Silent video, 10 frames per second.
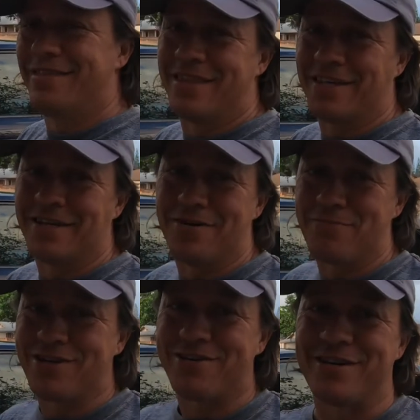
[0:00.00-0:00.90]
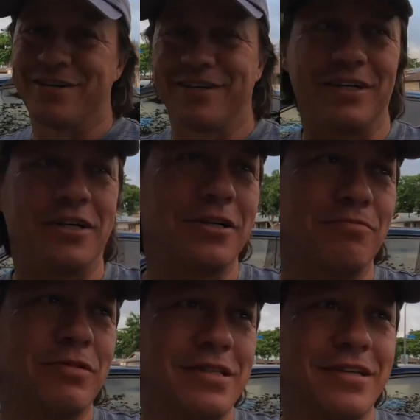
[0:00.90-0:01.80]
that's not my car.
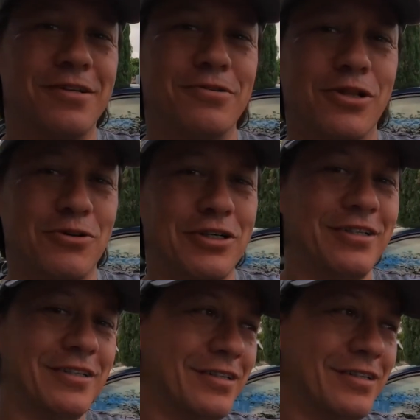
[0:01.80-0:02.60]
It's a new loaner.